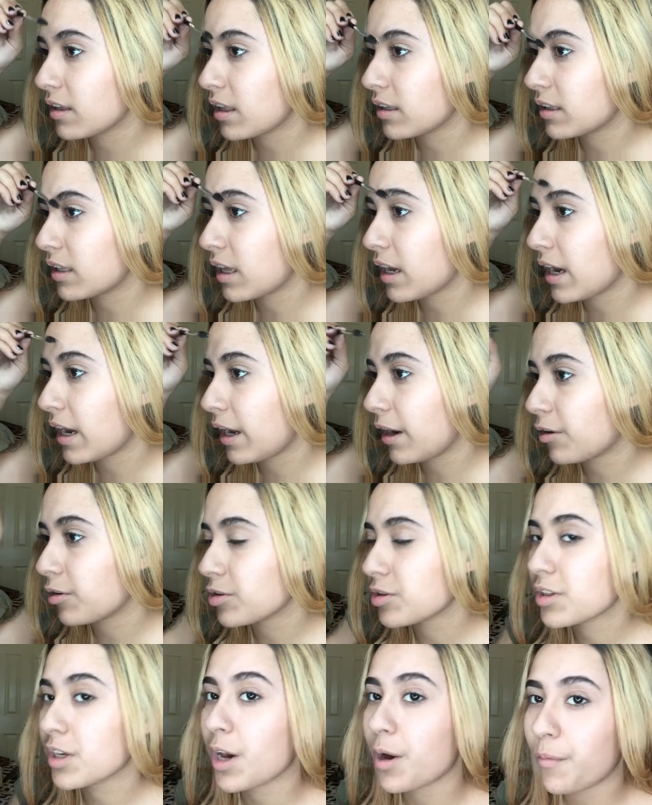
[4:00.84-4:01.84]
that the
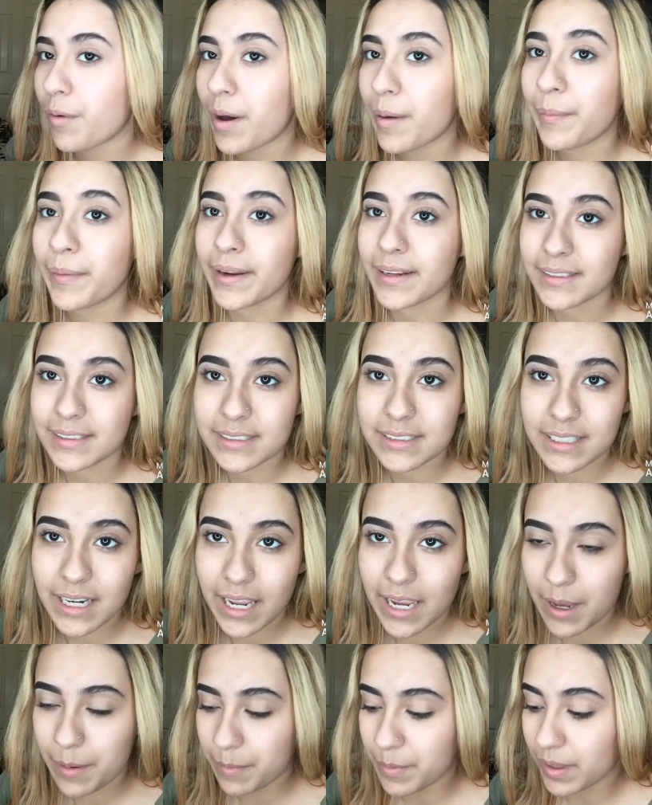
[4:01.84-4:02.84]
hairs go up and
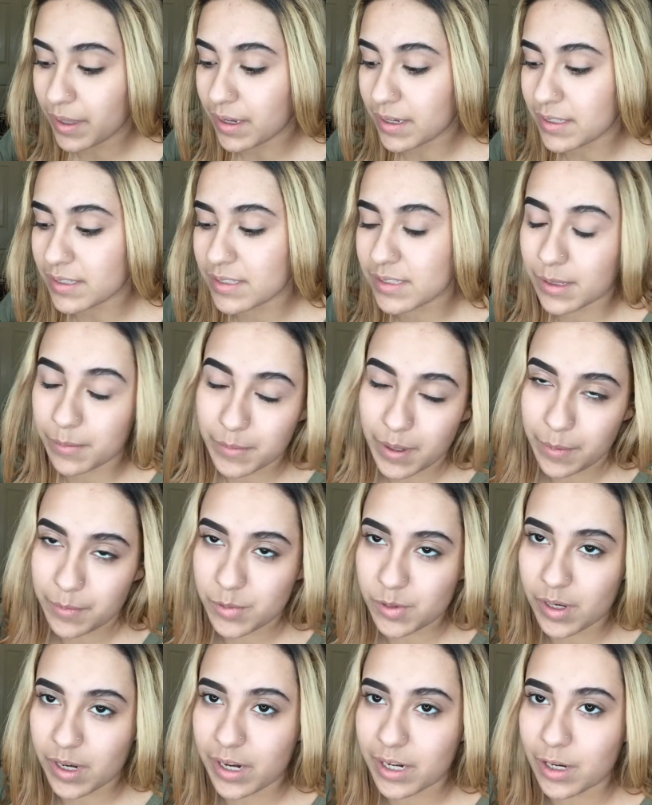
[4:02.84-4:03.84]
stay up, because
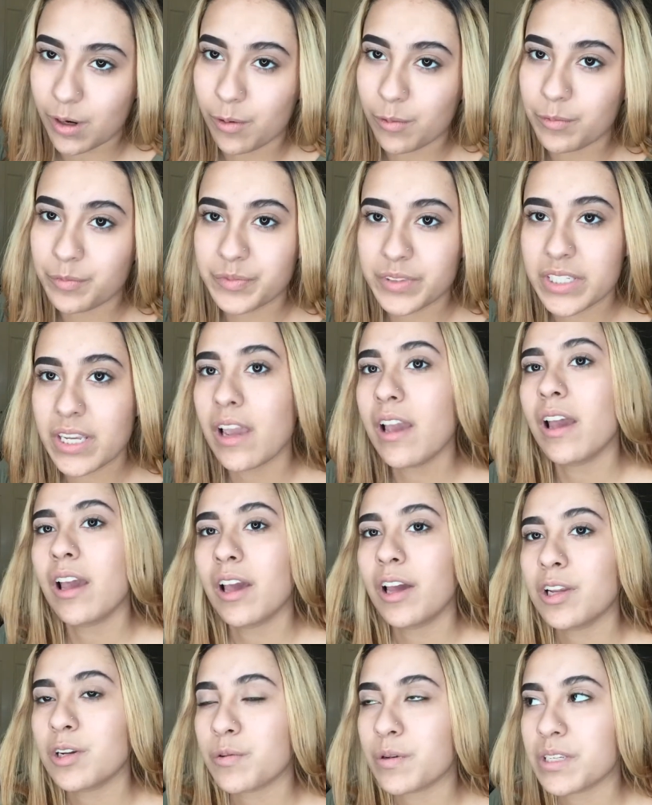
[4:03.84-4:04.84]
sometimes when I don't
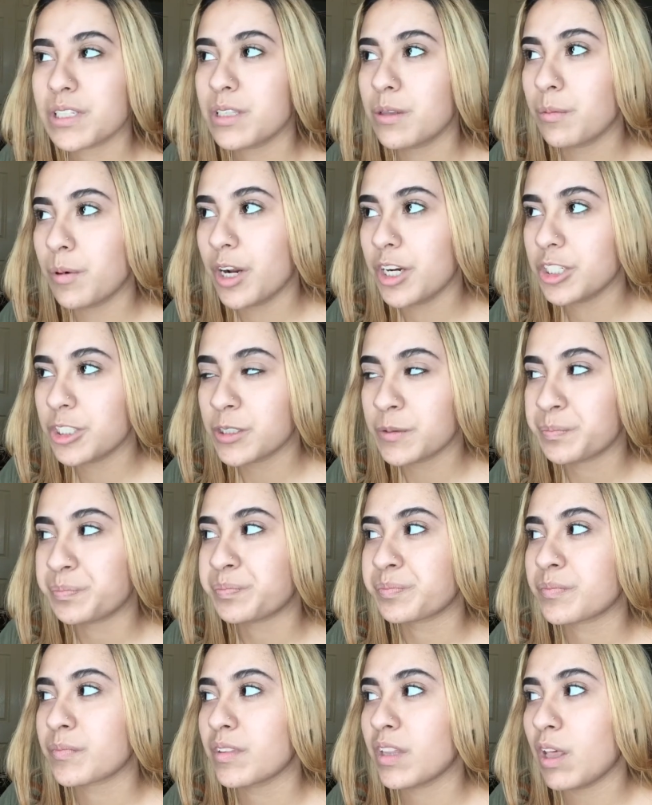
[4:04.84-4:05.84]
twist the brush,
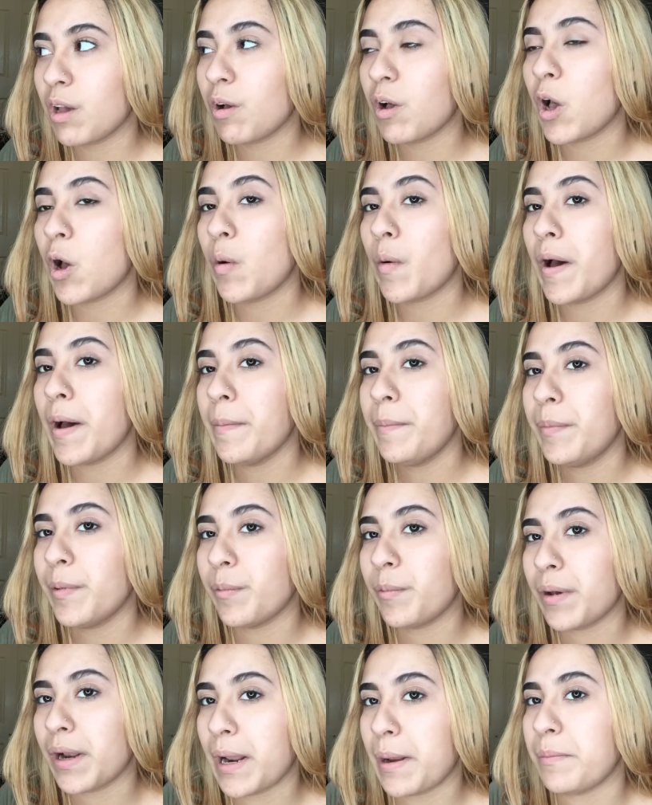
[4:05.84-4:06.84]
they'll go up,
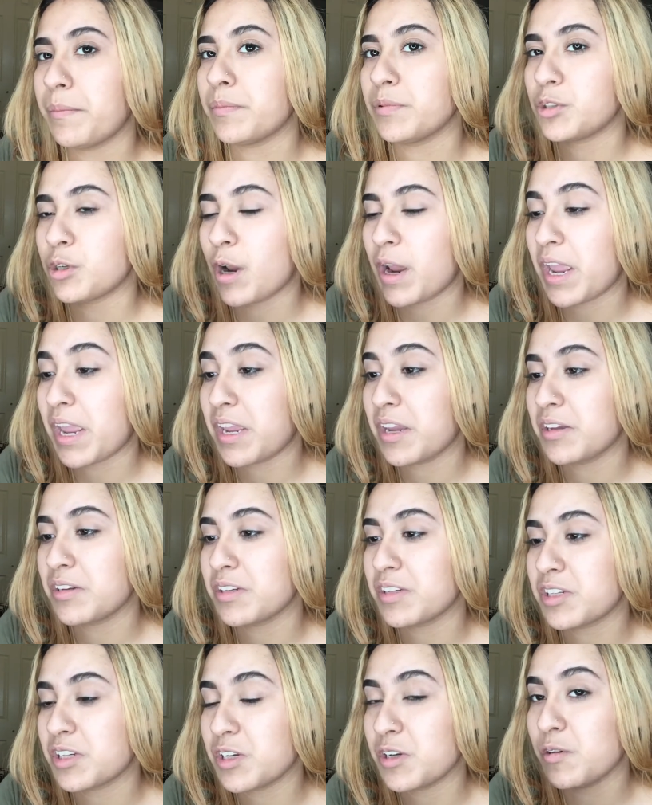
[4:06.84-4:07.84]
but when I'm
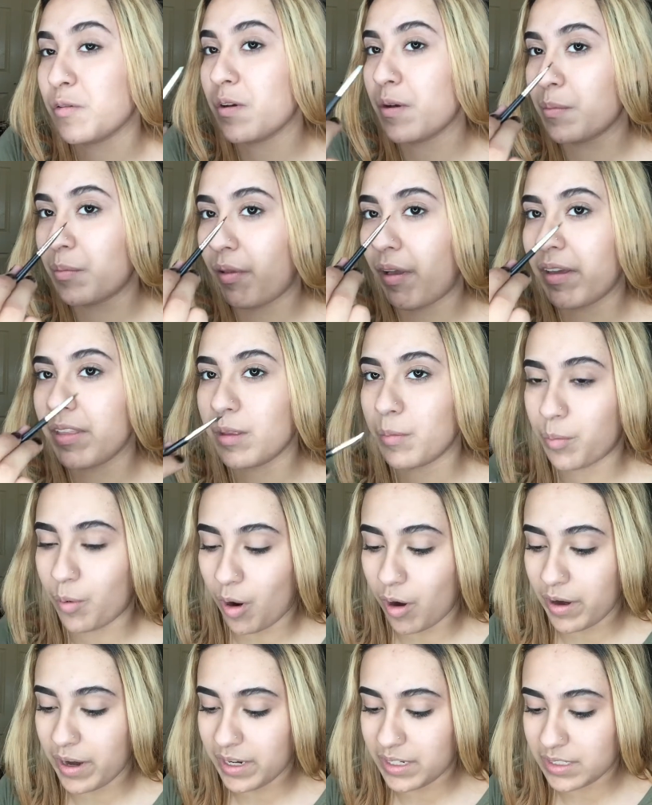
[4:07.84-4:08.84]
trying to apply the
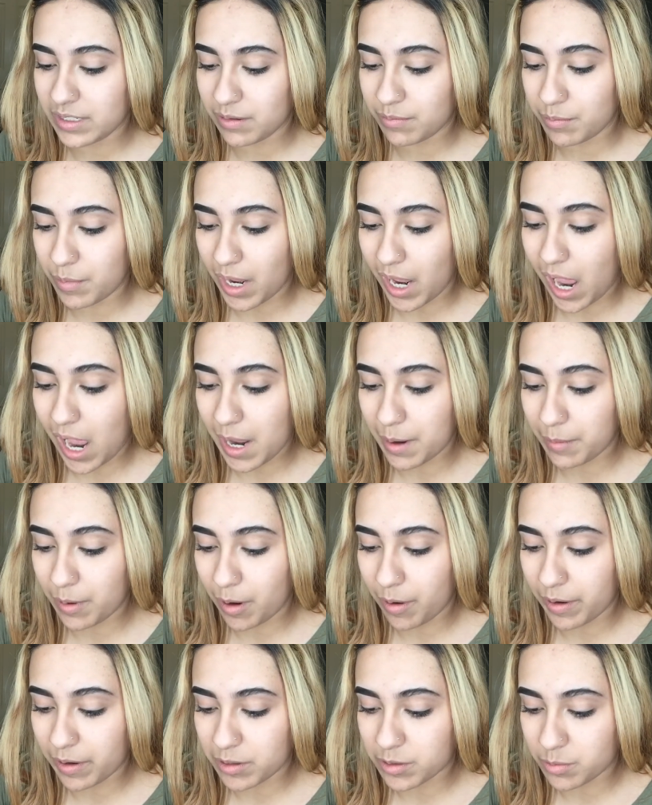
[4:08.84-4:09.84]
product, my
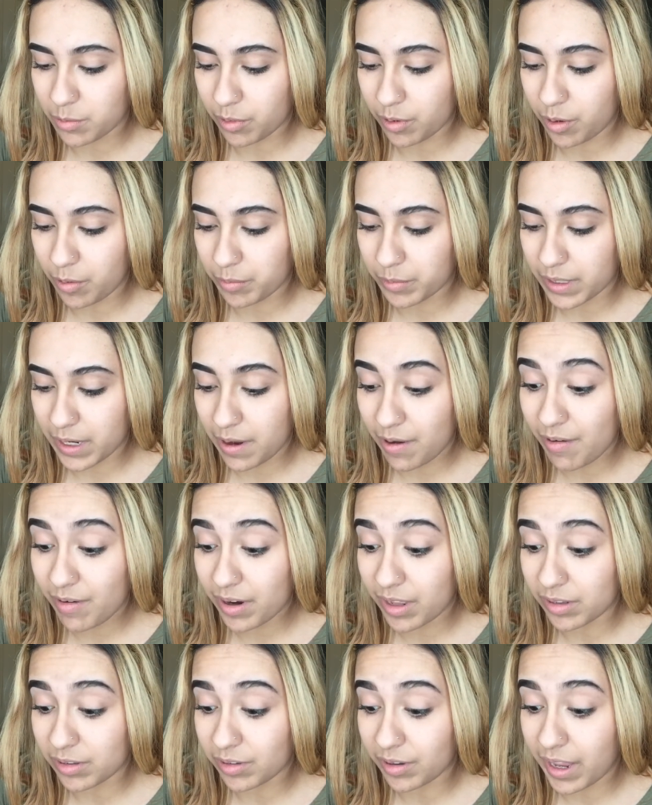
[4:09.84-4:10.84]
eyebrow hairs will go
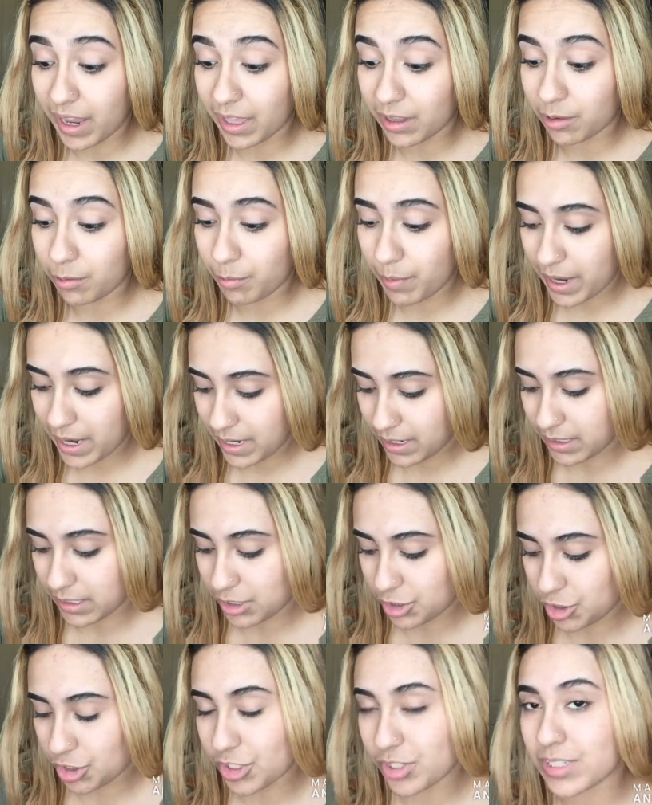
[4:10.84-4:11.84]
down and they'll get in the way, and
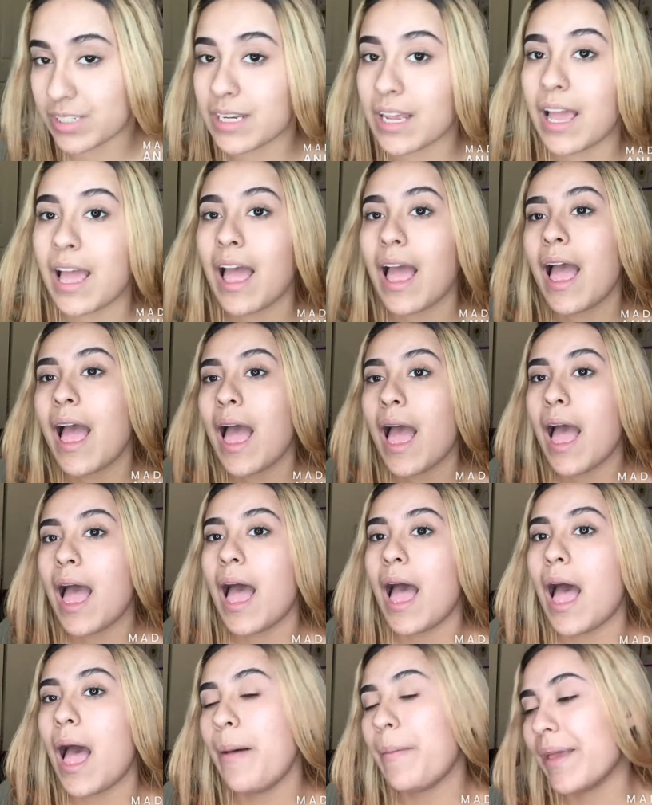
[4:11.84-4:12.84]
it's just
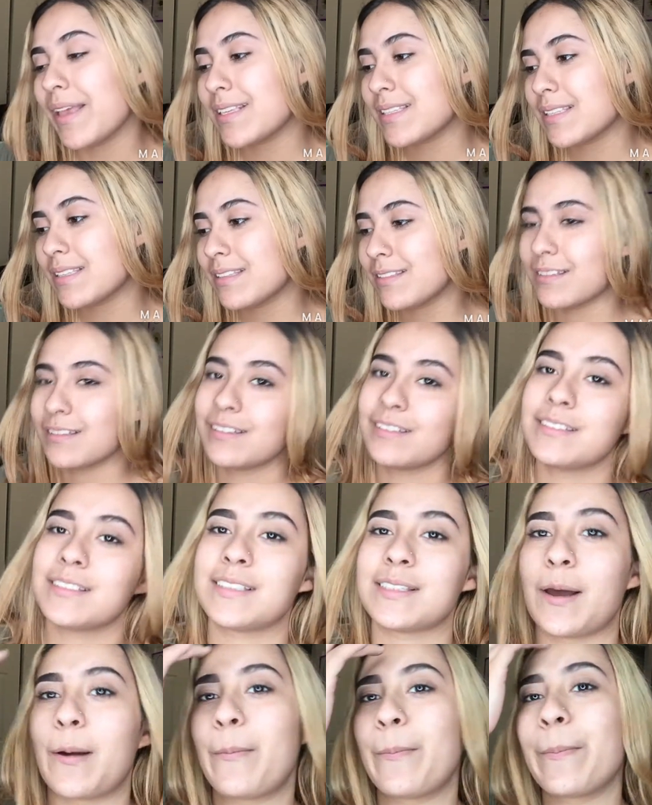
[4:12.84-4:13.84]
a mess.
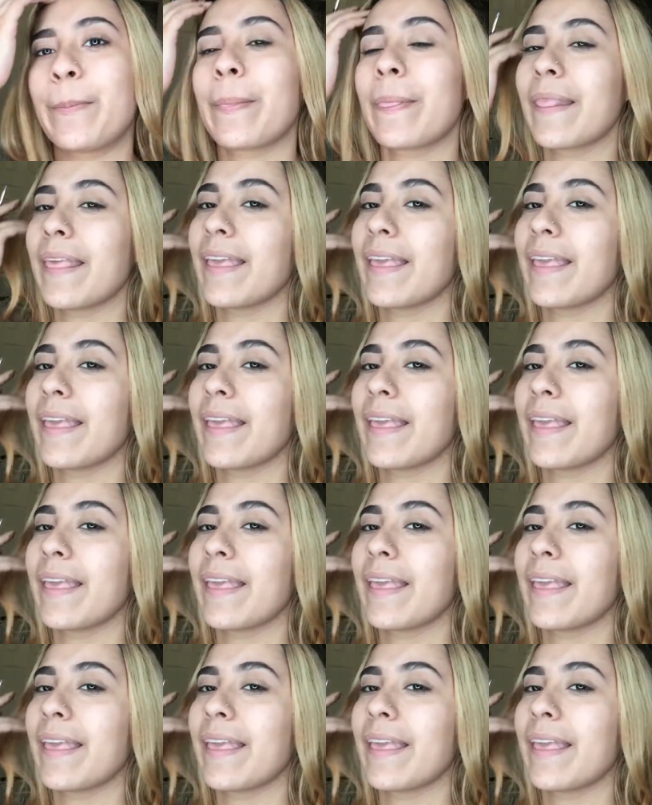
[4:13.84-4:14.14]
So,